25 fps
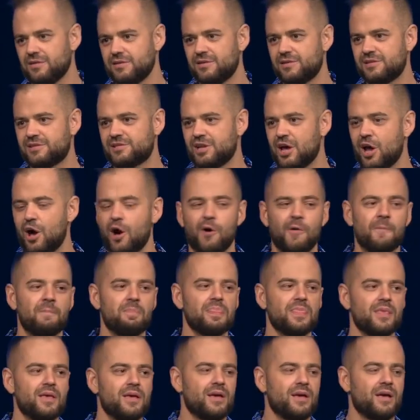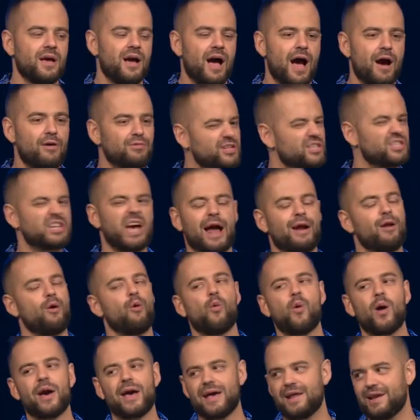So I was just kind
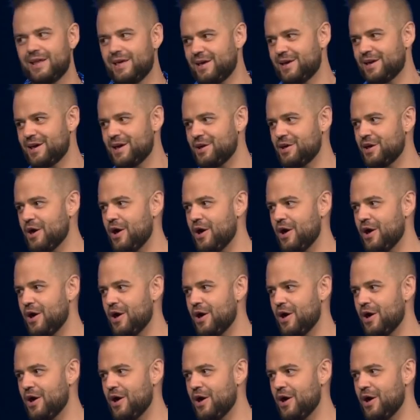of waiting, you know.